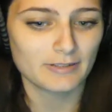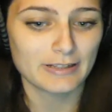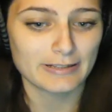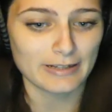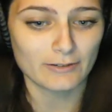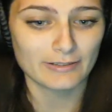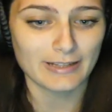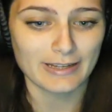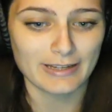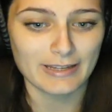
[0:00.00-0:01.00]
it sounded
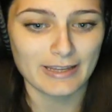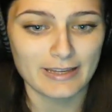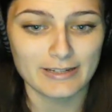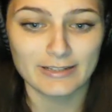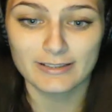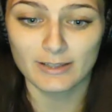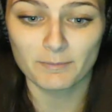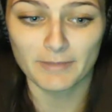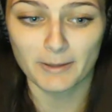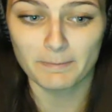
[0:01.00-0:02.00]
like he did
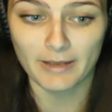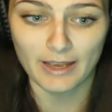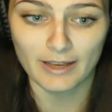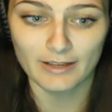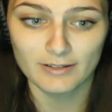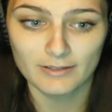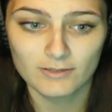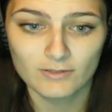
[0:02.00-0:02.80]
something bad.